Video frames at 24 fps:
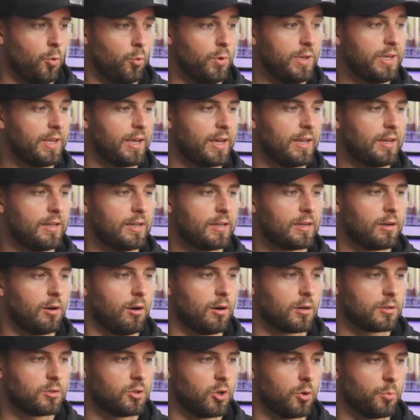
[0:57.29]
week ending
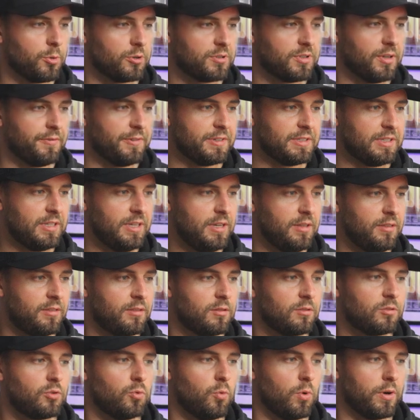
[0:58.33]
October
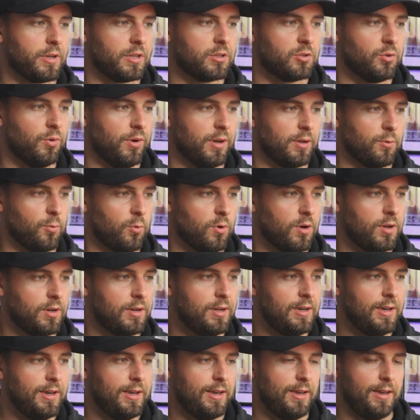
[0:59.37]
17th,
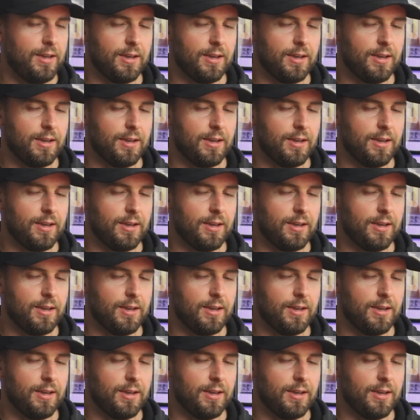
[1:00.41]
2021.